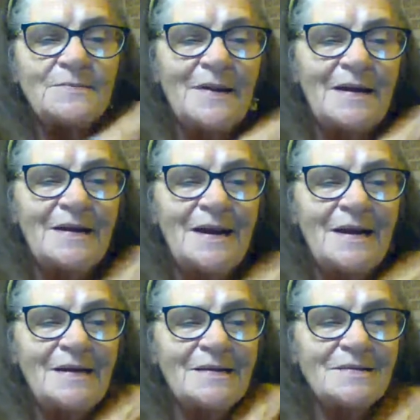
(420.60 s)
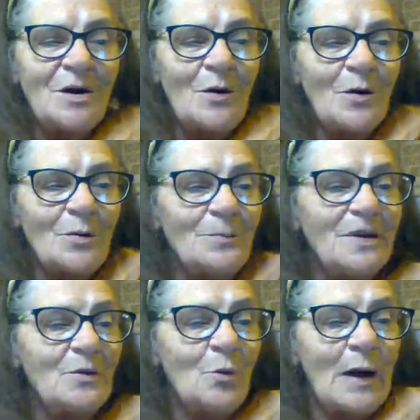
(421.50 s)
made Anne's heart
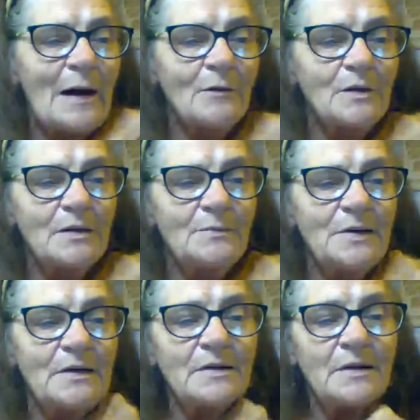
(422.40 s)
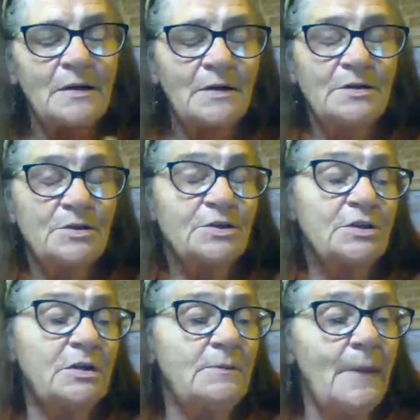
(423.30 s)
beat wildly, but
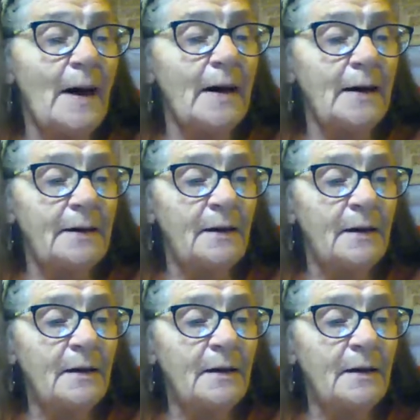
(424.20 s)
she made